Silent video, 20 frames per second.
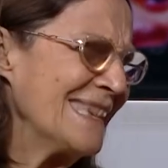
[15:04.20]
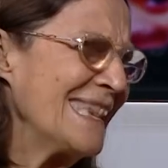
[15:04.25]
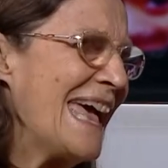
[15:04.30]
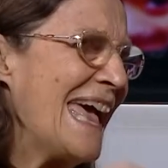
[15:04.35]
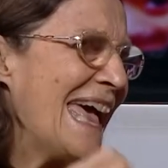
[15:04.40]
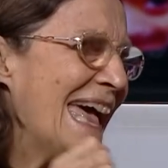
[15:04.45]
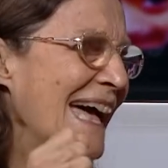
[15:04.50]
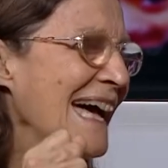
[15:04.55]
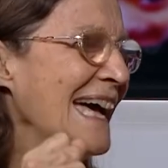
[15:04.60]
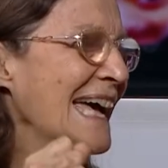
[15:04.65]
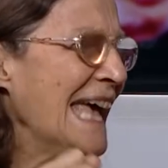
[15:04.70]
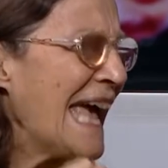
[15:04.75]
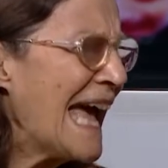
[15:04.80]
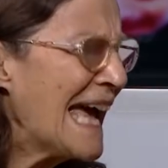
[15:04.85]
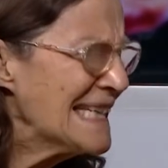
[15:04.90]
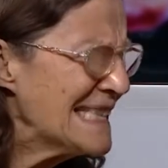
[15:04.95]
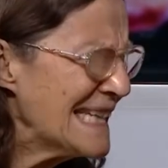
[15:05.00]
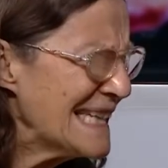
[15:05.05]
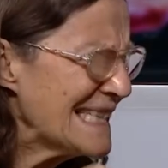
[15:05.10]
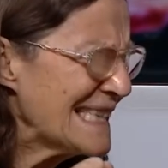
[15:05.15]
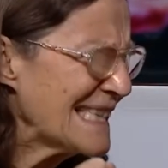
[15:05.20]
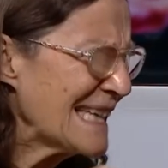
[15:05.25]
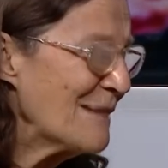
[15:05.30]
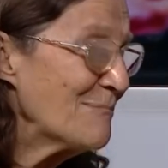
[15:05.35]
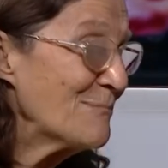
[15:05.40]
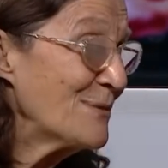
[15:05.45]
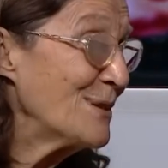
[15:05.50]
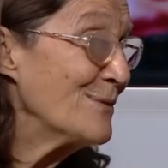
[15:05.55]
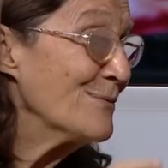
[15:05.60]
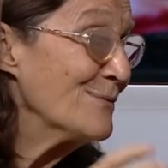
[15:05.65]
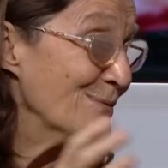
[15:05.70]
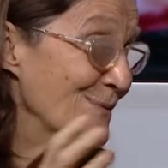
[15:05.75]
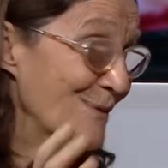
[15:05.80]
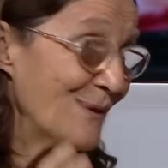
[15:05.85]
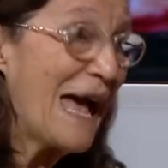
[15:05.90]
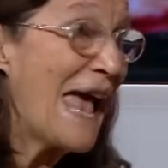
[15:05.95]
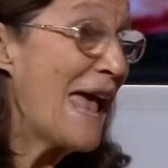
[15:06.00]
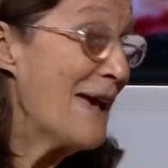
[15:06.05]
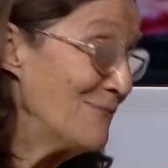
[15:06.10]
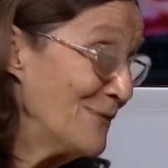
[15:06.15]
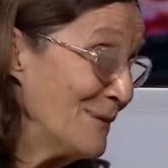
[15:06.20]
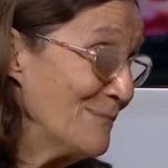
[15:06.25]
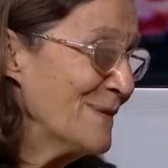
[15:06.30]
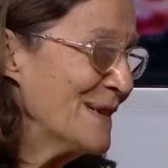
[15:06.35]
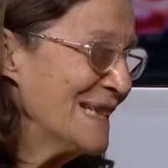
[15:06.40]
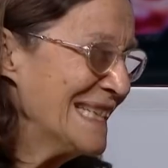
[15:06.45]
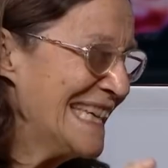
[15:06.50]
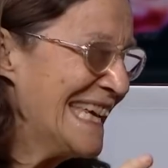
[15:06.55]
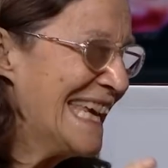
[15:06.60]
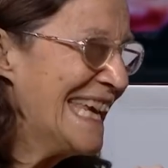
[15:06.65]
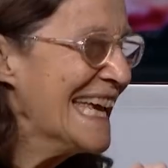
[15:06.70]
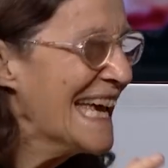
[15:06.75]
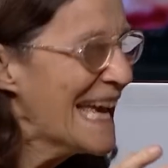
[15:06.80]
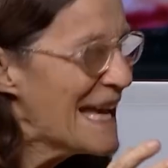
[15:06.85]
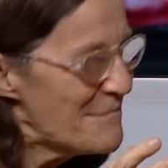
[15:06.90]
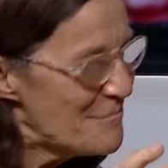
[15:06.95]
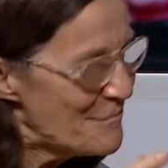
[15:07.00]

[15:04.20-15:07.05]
are there, and it's up to everybody